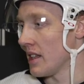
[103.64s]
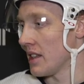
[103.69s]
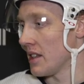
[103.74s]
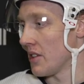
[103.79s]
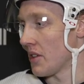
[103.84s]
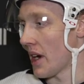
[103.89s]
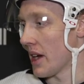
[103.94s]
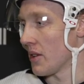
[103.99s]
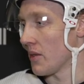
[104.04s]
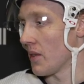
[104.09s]

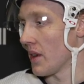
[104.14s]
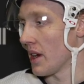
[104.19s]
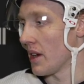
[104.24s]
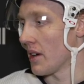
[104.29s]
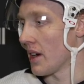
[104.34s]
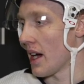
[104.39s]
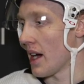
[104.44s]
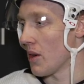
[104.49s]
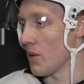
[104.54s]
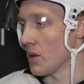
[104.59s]
try to
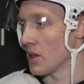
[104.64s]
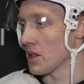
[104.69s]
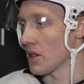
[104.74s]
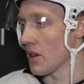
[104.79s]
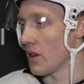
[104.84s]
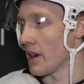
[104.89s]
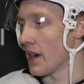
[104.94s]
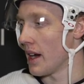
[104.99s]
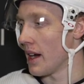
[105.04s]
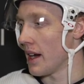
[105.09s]
figure out what's
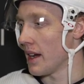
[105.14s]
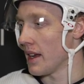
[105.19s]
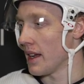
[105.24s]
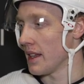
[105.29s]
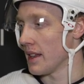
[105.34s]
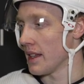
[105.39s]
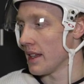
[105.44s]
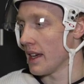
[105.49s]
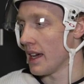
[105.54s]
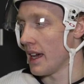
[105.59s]
going on,
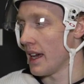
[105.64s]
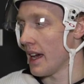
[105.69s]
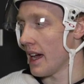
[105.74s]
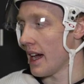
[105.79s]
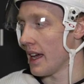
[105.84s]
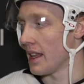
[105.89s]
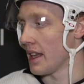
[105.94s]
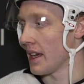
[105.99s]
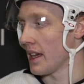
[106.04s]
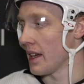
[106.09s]
and
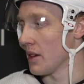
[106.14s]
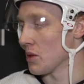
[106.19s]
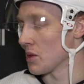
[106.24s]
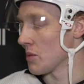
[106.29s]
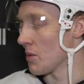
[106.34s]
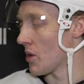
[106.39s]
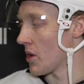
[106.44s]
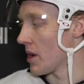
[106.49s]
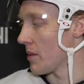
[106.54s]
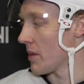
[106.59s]
I think it
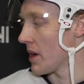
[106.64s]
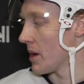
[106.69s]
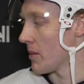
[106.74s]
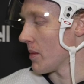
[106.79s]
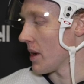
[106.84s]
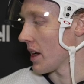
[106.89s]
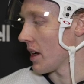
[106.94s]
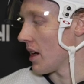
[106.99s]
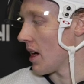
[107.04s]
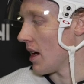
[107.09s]
was more about
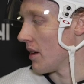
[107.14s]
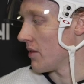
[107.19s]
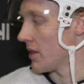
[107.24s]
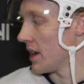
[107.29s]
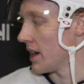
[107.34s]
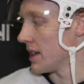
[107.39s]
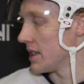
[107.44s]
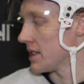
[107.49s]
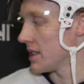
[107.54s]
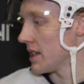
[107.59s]
my
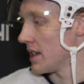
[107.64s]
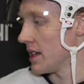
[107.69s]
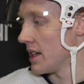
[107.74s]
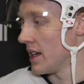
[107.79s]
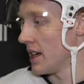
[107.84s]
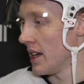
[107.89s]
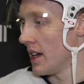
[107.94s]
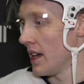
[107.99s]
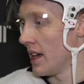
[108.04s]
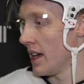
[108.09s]
confidence,
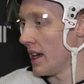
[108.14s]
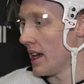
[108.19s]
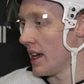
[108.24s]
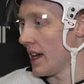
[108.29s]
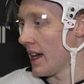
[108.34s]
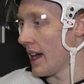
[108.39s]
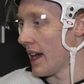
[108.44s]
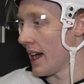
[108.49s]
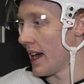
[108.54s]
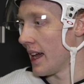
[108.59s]

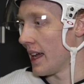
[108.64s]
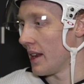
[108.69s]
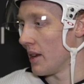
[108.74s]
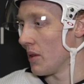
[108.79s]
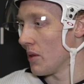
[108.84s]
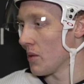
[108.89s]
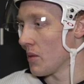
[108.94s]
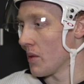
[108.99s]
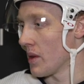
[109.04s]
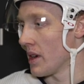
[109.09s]

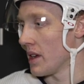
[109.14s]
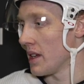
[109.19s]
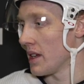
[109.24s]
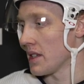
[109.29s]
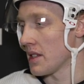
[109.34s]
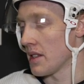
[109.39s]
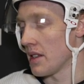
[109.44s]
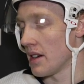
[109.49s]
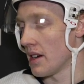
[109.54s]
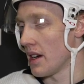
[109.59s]
and
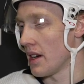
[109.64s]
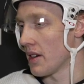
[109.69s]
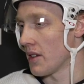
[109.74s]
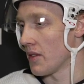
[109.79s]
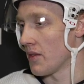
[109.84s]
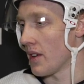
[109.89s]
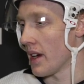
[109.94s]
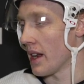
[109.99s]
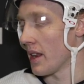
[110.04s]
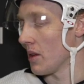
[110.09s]

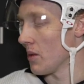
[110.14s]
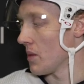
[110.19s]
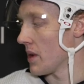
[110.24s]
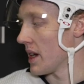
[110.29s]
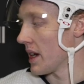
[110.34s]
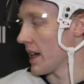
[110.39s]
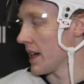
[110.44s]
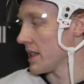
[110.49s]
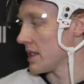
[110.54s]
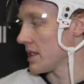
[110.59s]
finally
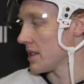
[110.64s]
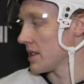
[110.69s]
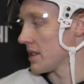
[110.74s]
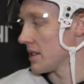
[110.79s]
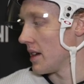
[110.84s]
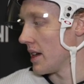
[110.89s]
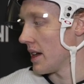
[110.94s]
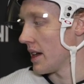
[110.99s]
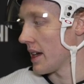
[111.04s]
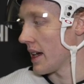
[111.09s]
when I get
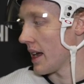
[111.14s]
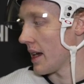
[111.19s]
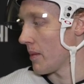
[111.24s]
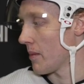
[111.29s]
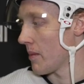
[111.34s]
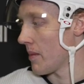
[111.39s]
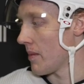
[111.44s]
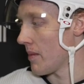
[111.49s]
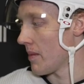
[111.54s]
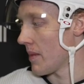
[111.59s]

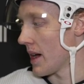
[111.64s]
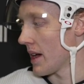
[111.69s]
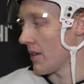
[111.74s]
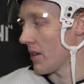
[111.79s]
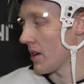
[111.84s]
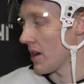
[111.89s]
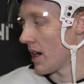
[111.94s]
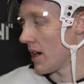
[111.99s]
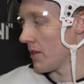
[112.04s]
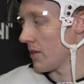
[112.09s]
my
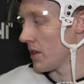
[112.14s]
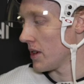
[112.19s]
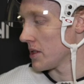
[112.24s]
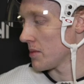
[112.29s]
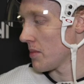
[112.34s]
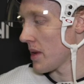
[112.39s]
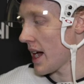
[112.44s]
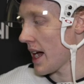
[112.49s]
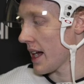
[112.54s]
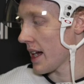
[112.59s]
confidence
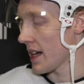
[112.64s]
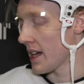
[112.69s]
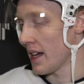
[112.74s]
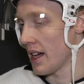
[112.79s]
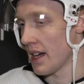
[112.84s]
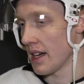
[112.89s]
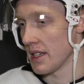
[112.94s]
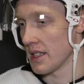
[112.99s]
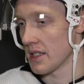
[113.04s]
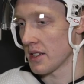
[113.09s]
back,
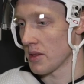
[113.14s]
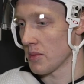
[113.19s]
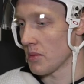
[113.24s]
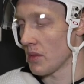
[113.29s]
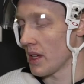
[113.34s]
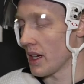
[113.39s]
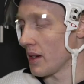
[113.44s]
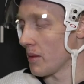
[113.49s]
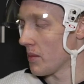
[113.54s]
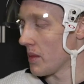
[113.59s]
I start
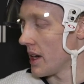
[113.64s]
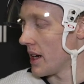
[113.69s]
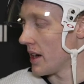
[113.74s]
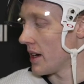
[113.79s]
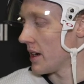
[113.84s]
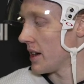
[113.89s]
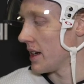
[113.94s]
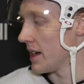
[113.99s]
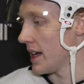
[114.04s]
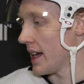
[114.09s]
playing
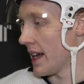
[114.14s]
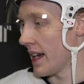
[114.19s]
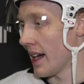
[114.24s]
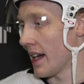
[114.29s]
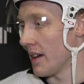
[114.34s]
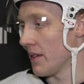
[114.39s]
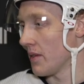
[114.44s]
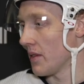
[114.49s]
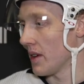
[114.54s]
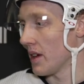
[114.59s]
better and
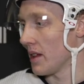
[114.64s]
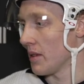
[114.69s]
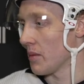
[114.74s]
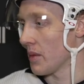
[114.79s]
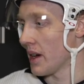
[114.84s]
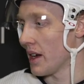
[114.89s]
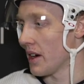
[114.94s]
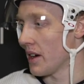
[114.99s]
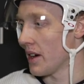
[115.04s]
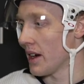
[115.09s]
I feel
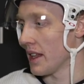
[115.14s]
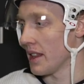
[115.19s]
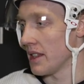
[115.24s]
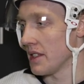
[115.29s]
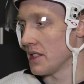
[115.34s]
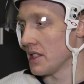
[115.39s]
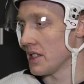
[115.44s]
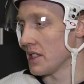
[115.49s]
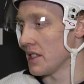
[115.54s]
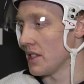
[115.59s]
better
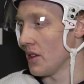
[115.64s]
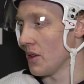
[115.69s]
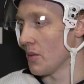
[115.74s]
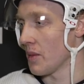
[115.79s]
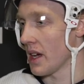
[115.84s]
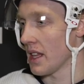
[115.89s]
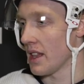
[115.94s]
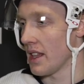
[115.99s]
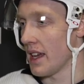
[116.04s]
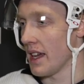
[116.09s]
and just do
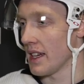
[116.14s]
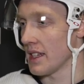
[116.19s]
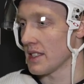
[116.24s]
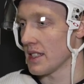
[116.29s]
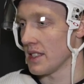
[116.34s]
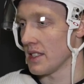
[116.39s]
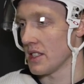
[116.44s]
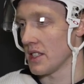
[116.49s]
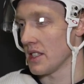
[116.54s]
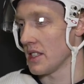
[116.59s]
my things
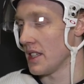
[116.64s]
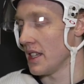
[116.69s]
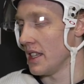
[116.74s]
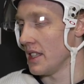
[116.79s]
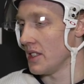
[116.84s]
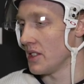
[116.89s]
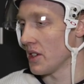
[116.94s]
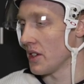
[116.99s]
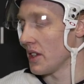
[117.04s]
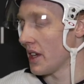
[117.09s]
and just
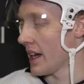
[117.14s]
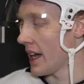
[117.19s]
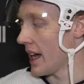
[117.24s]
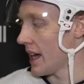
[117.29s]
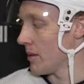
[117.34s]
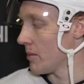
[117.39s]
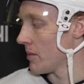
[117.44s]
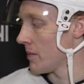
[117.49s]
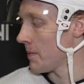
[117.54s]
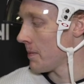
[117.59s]
enjoy the
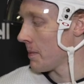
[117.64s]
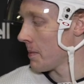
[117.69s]
game.